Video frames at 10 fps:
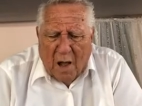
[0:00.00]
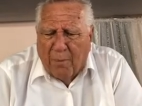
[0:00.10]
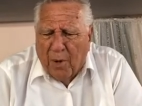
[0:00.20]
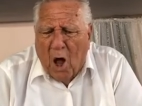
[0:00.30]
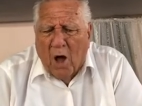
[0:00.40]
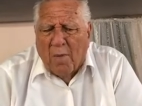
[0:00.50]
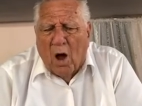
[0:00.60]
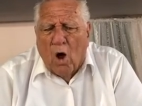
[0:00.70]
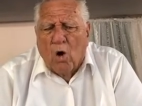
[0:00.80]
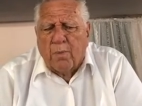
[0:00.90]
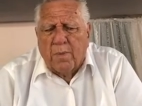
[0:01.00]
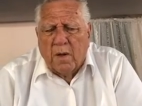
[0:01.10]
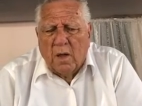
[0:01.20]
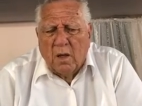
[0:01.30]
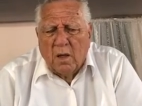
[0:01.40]
I put all my hope
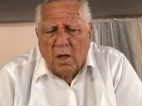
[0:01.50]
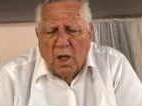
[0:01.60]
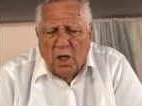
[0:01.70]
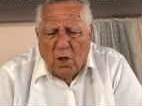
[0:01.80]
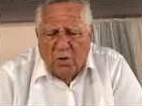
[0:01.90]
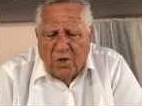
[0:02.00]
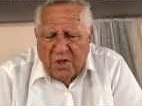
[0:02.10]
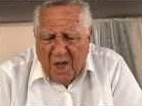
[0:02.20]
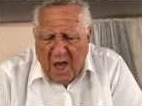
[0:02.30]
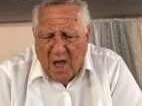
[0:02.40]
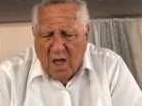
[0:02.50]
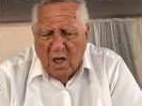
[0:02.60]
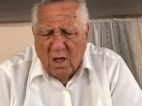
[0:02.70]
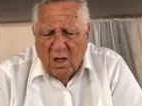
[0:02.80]
in you today.